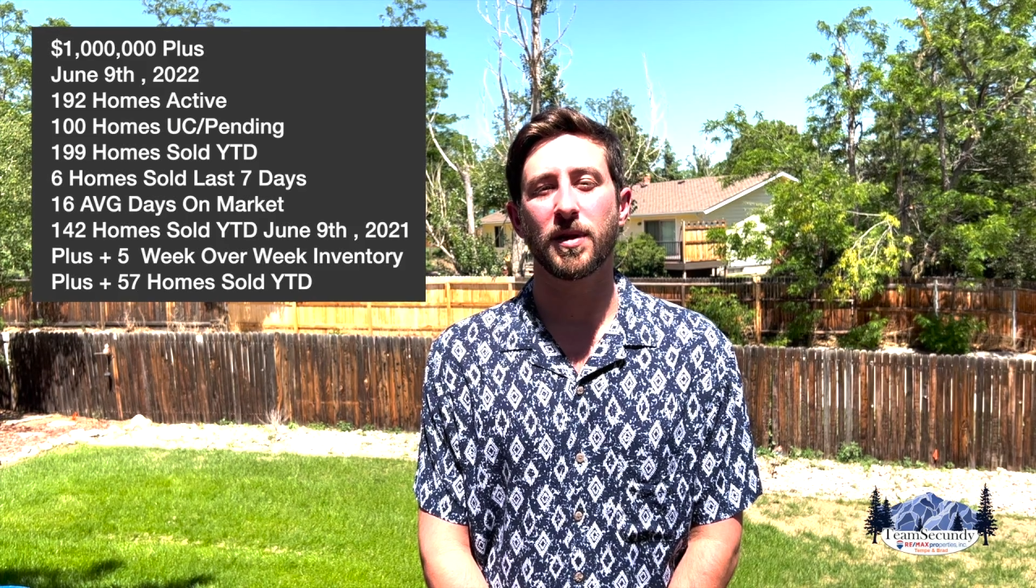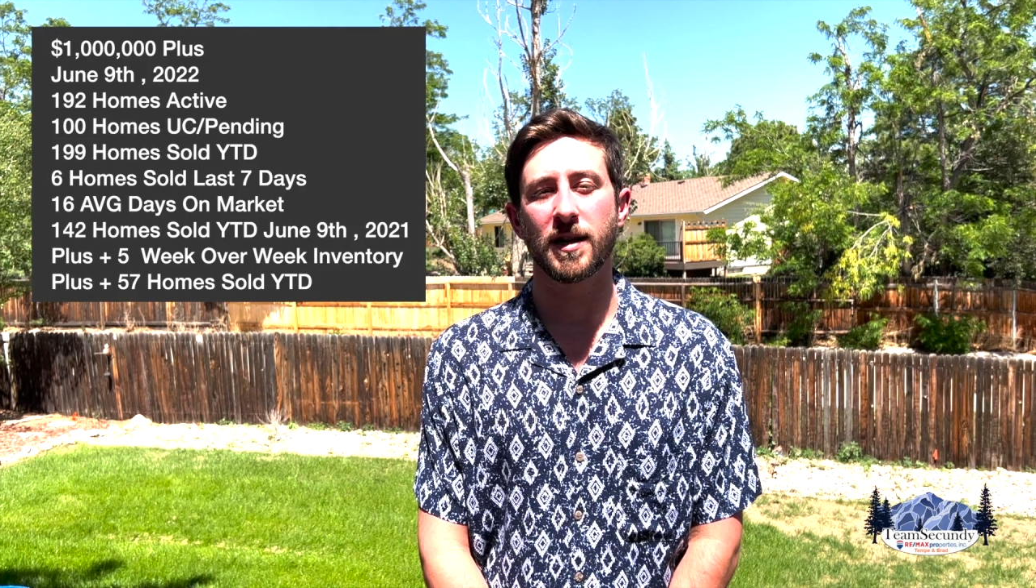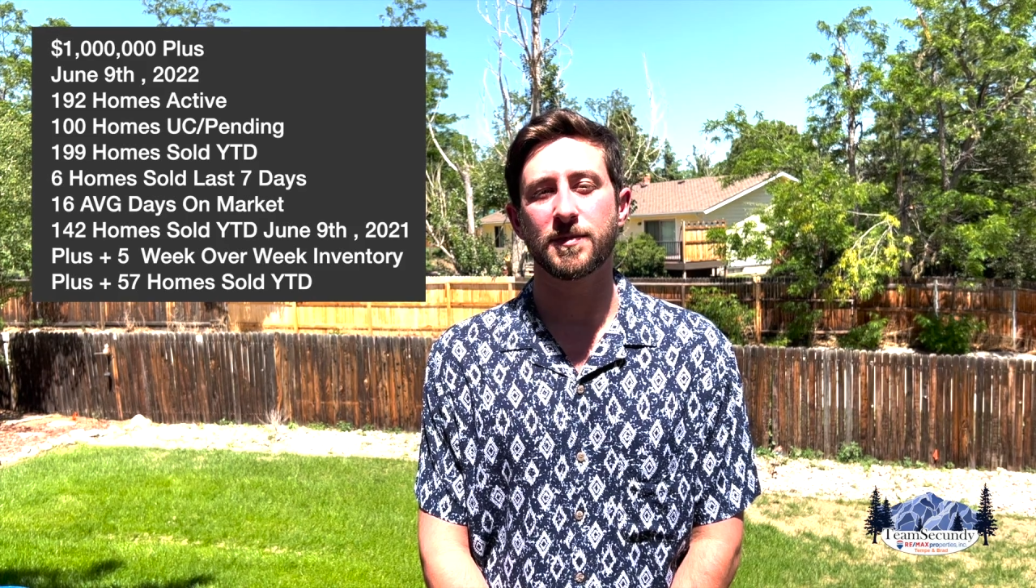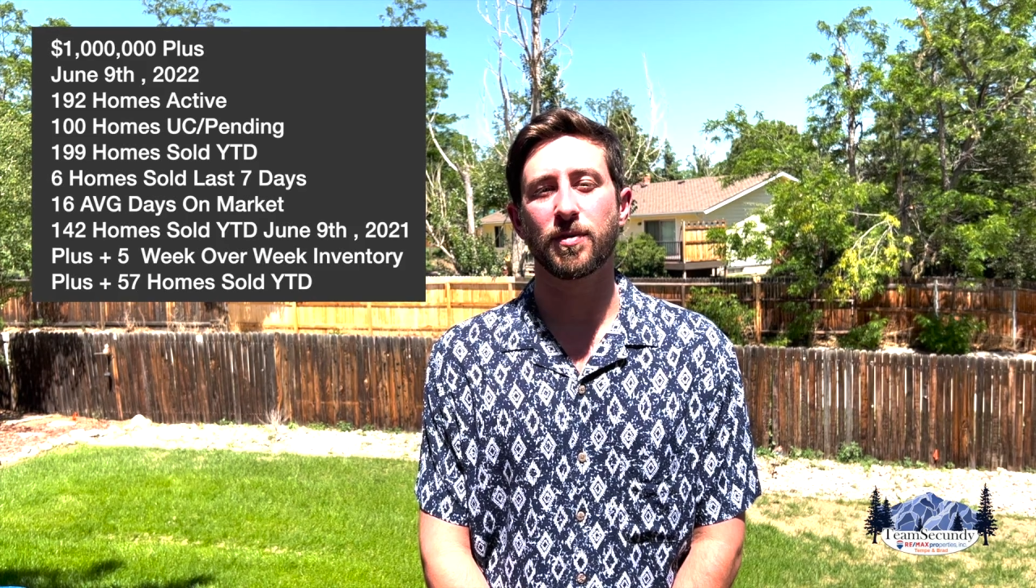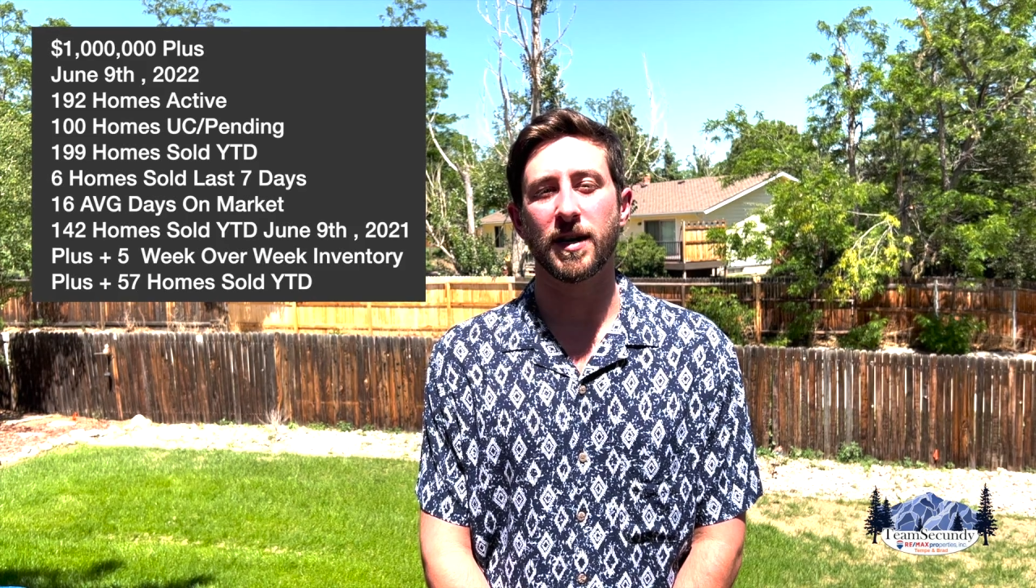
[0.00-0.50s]

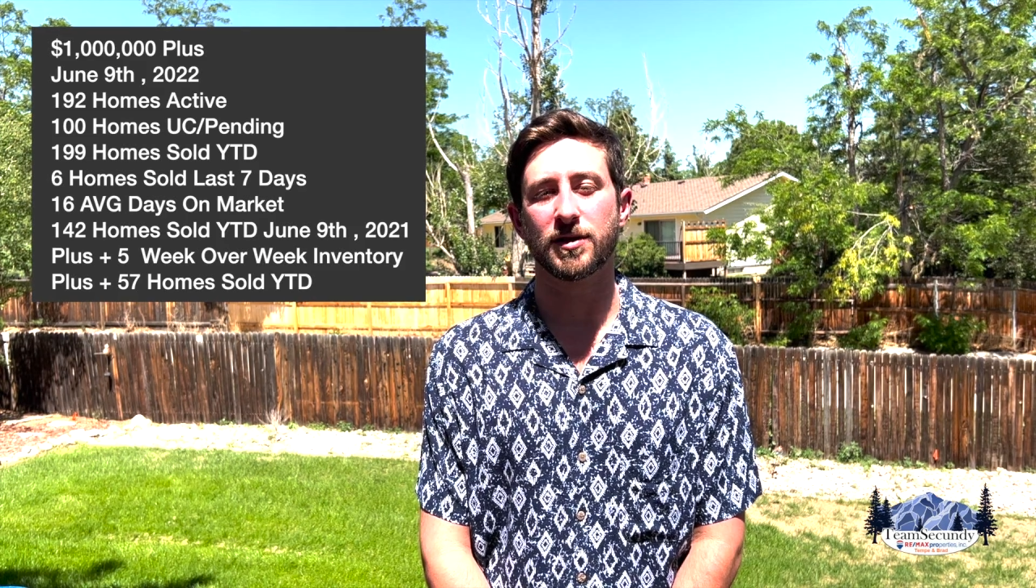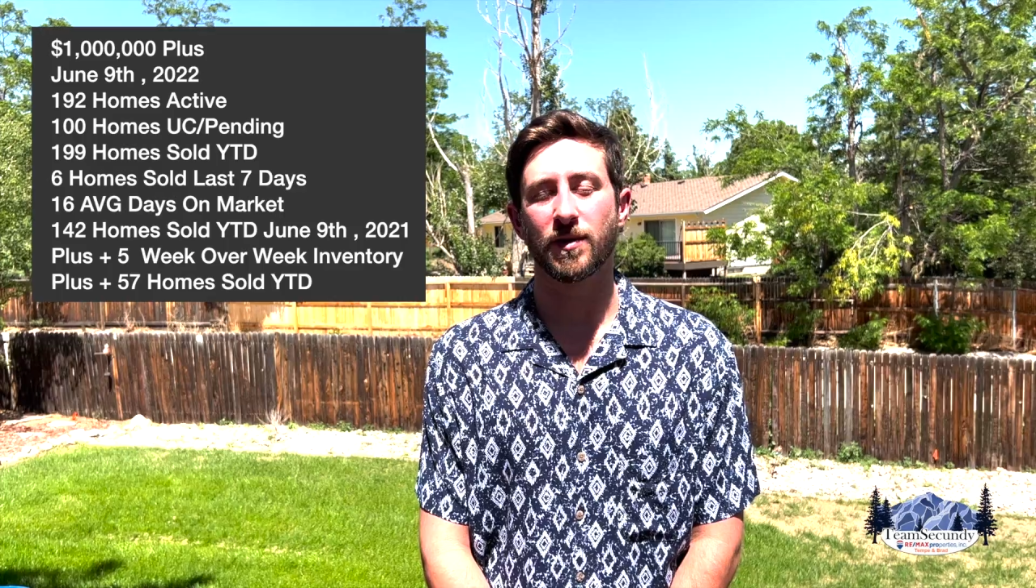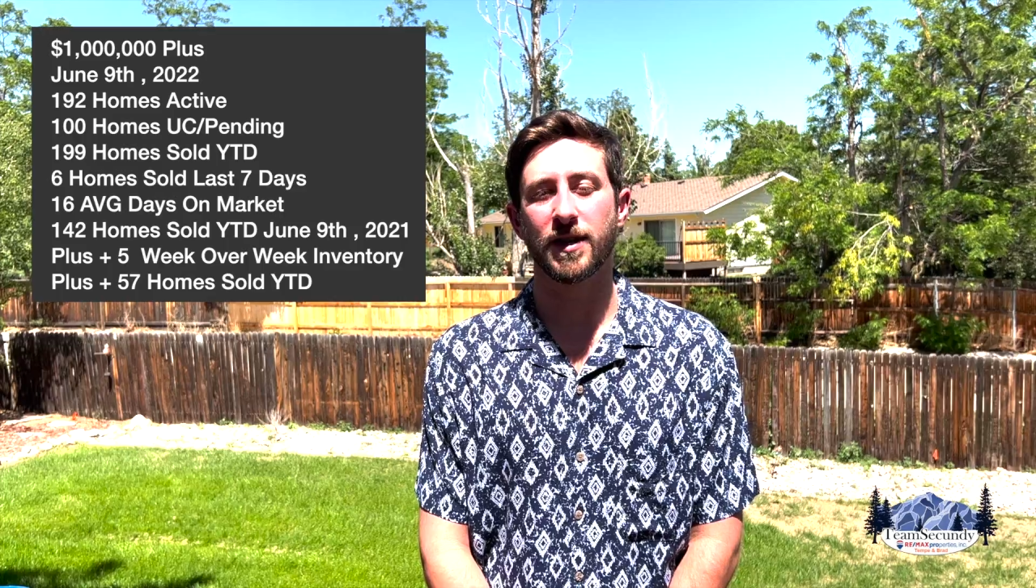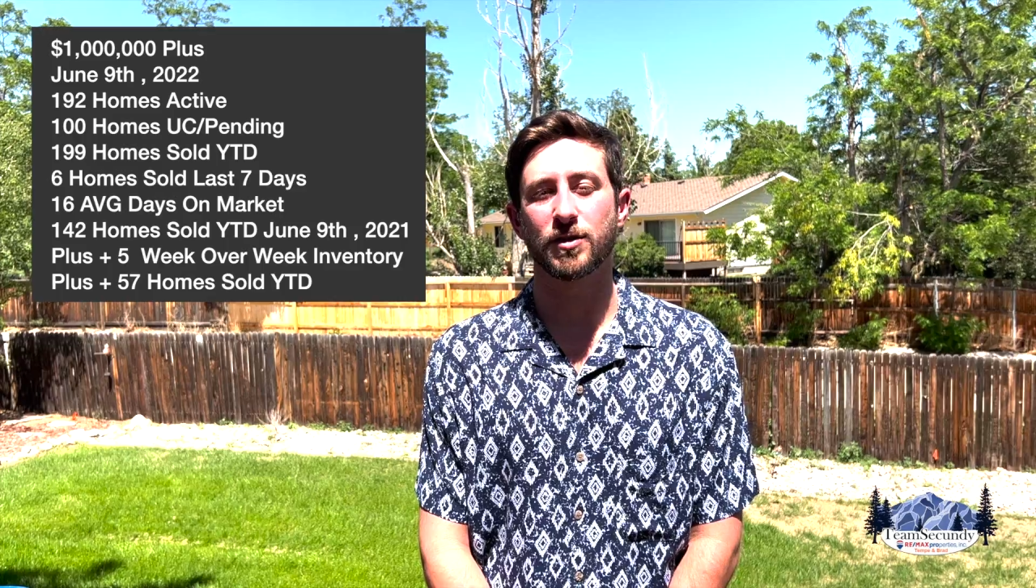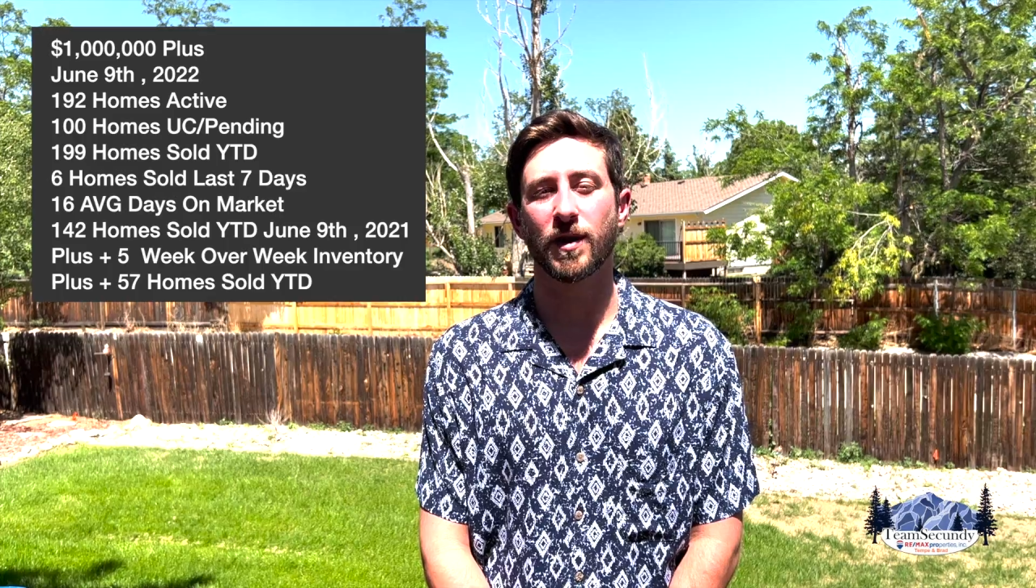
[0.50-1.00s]
plus price range,